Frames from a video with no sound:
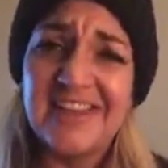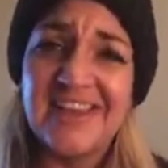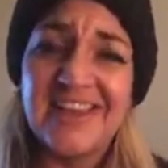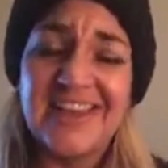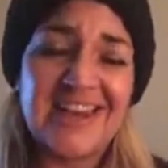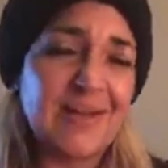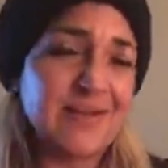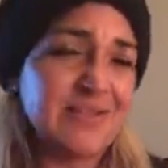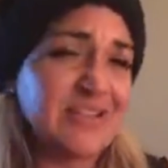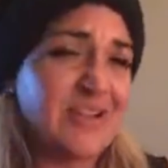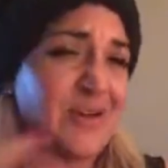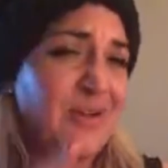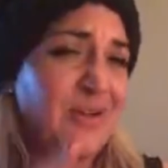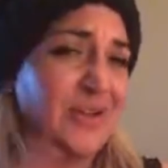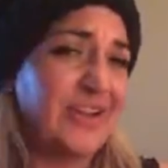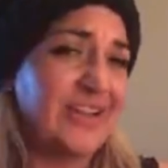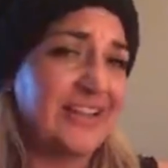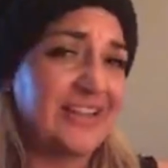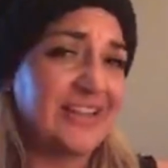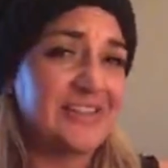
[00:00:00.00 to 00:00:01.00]
And I was all,
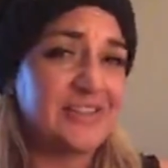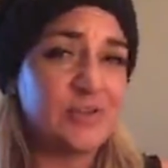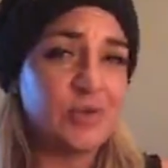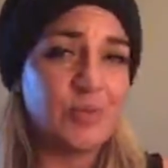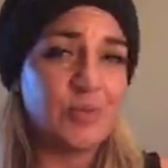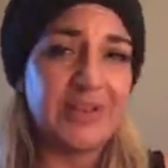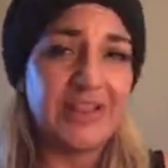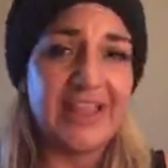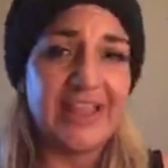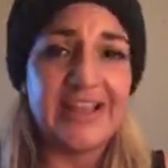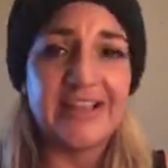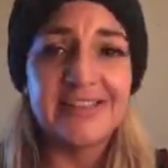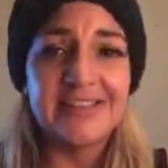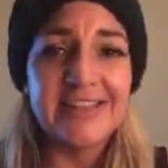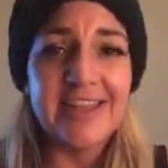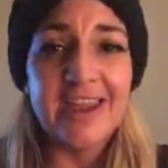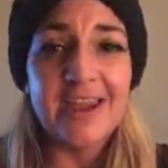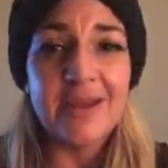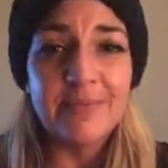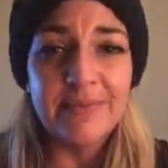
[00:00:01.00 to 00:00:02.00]
look at the stupid
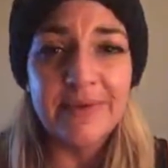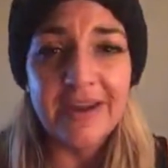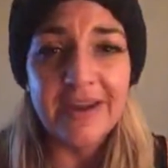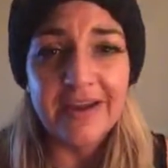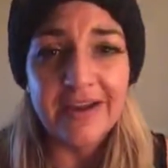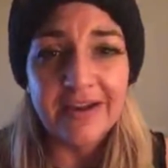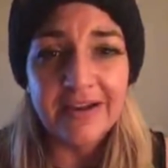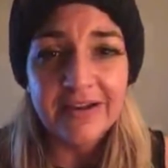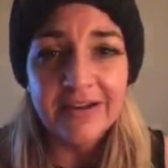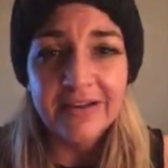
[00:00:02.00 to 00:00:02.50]
landscape. Yeah.